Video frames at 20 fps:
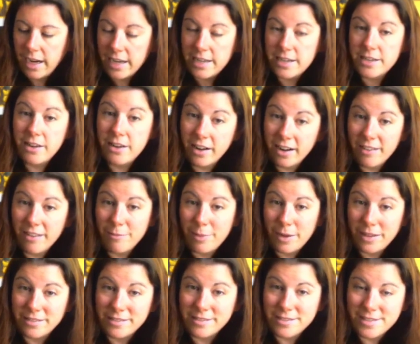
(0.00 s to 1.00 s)
I did not have
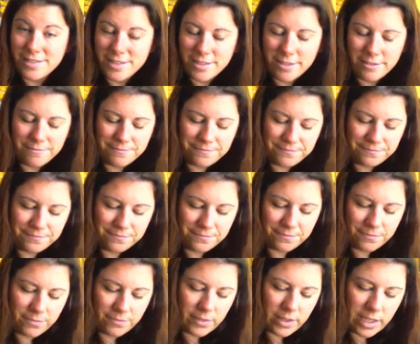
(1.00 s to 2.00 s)
buttons.
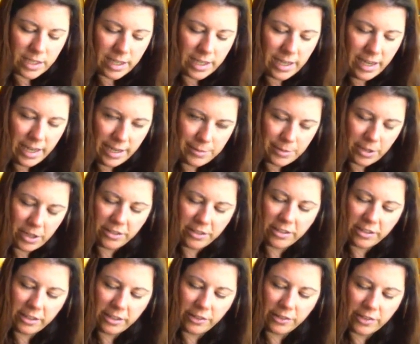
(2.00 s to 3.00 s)
I'm not the
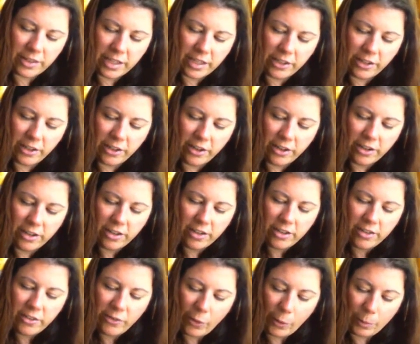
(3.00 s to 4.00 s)
clear thinker
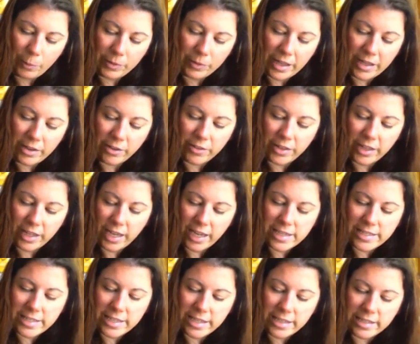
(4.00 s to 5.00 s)
or planner that
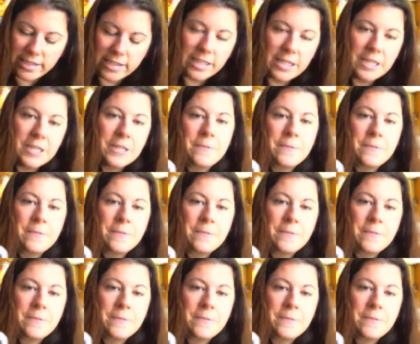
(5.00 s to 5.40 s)
Casey is.